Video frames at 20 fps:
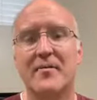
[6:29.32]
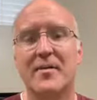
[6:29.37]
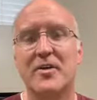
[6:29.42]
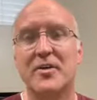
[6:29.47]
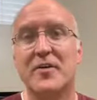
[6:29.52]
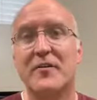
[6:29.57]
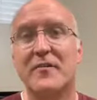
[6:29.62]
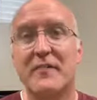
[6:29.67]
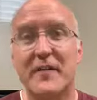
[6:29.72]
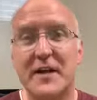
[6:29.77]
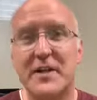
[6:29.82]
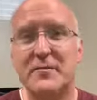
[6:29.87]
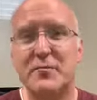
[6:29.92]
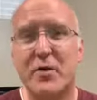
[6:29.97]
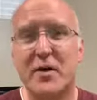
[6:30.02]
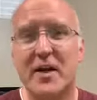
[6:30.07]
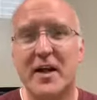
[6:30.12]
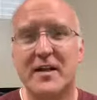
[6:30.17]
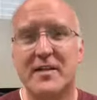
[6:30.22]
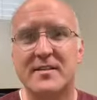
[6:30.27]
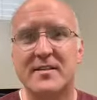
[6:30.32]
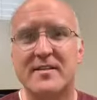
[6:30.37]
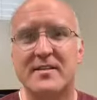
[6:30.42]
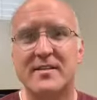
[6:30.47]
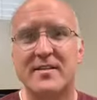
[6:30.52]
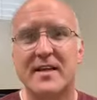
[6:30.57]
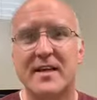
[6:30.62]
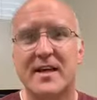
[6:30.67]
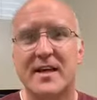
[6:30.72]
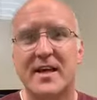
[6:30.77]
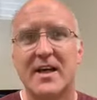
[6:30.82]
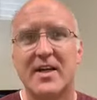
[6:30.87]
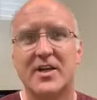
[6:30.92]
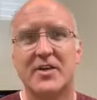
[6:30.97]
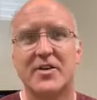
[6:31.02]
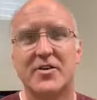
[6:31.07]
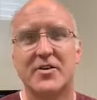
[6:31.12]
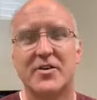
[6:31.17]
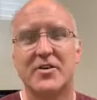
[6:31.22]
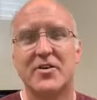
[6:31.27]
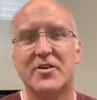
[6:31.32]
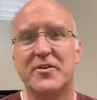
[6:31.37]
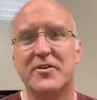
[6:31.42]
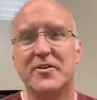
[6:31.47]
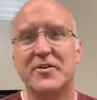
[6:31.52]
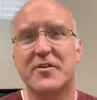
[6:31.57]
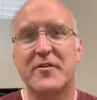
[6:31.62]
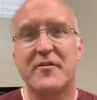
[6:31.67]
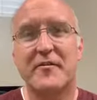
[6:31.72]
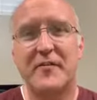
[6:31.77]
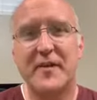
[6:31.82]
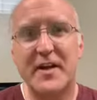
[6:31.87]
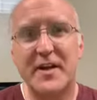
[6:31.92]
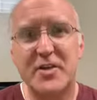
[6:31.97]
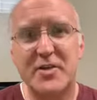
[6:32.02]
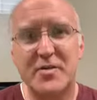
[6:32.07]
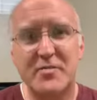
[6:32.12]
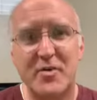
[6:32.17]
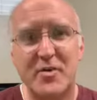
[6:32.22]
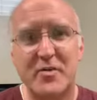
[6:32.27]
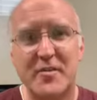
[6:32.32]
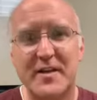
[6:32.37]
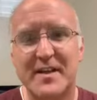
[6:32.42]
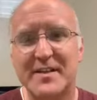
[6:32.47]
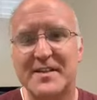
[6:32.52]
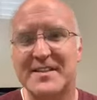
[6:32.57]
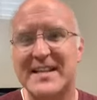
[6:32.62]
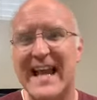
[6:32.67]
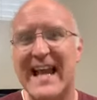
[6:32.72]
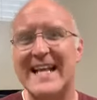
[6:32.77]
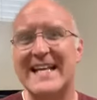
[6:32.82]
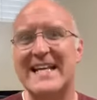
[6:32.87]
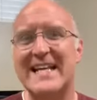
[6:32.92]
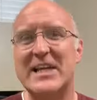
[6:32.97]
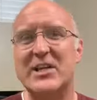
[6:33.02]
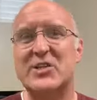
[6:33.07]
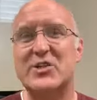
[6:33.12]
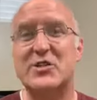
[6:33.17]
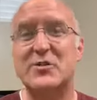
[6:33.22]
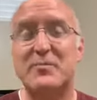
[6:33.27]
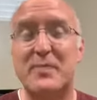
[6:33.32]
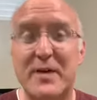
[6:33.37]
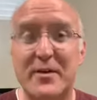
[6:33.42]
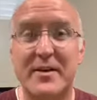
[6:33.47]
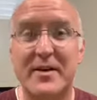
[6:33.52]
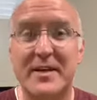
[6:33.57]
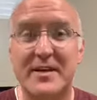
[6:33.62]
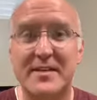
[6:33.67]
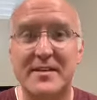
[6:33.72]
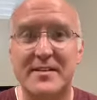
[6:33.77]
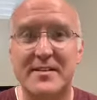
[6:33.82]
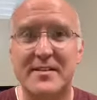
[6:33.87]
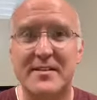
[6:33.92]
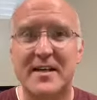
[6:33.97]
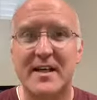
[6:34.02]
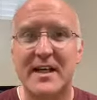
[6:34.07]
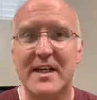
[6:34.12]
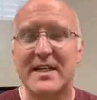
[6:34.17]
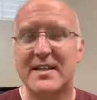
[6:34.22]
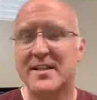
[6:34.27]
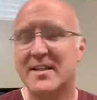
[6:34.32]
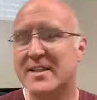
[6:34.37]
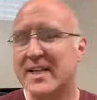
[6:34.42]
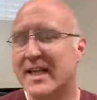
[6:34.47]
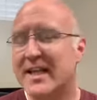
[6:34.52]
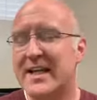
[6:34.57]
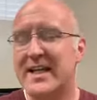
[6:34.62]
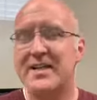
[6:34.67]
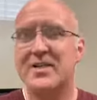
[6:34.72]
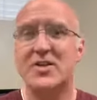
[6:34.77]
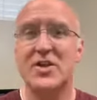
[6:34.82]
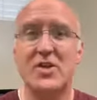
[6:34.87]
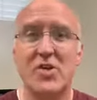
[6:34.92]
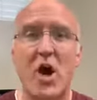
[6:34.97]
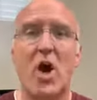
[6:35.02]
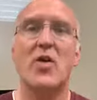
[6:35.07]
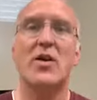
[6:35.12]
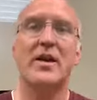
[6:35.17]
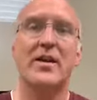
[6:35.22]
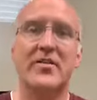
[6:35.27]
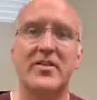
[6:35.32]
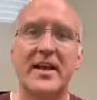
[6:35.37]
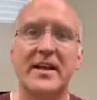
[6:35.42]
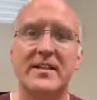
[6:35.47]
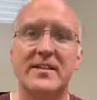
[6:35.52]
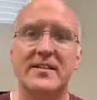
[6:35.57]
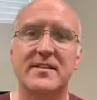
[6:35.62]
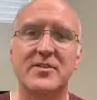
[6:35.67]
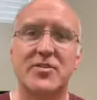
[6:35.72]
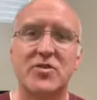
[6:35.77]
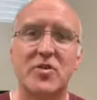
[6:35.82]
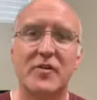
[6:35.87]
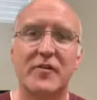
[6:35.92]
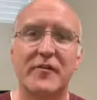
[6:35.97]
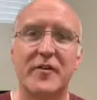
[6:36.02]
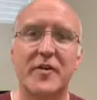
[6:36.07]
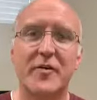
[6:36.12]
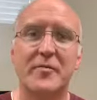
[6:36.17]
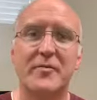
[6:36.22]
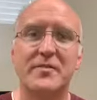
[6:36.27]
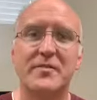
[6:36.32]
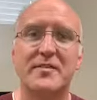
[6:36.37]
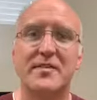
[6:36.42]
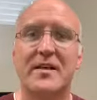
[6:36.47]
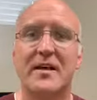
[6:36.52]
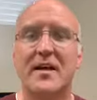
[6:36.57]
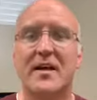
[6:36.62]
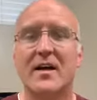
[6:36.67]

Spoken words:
your finished products, your finished movies, and the experience to take into not only your next short films,